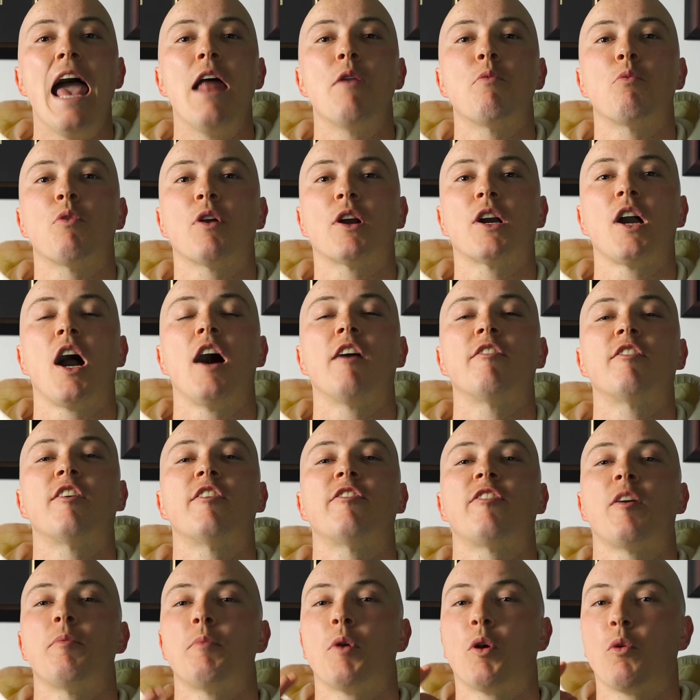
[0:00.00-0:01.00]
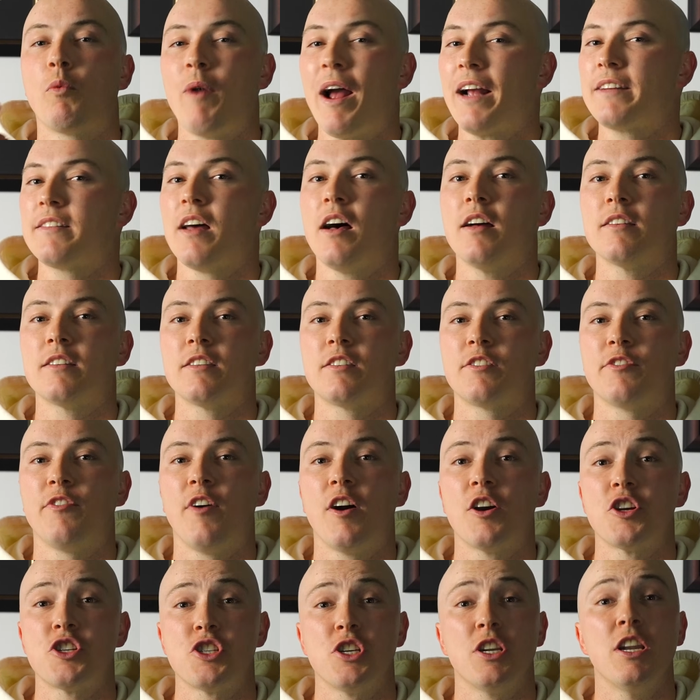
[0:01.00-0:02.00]
and recover from erectile
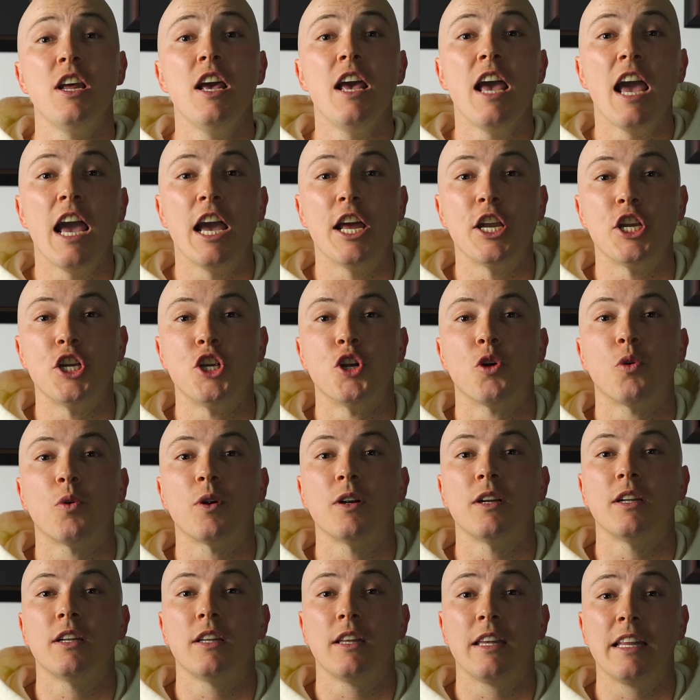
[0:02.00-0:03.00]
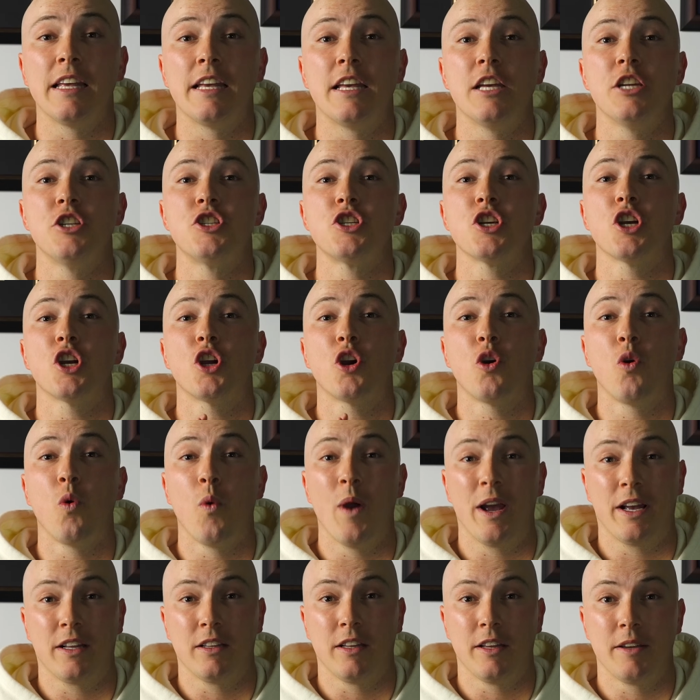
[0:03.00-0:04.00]
dysfunction and urine leakage
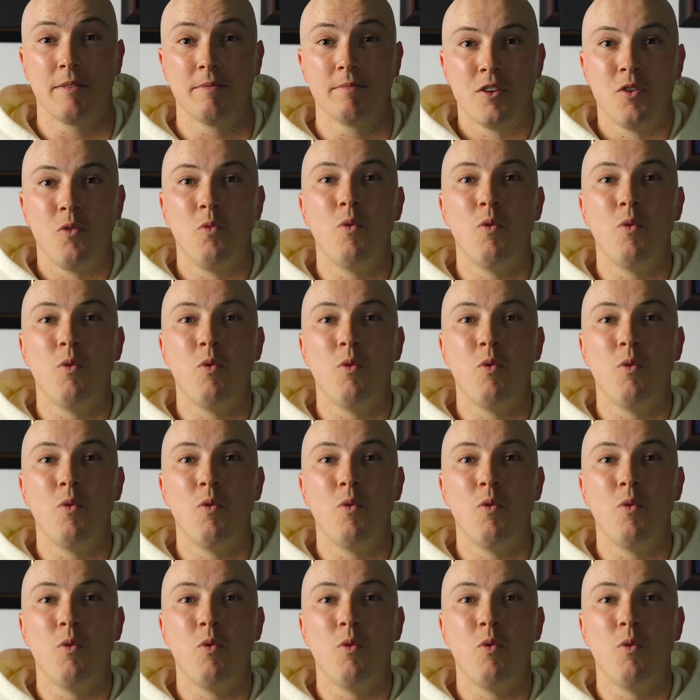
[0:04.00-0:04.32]
quickly.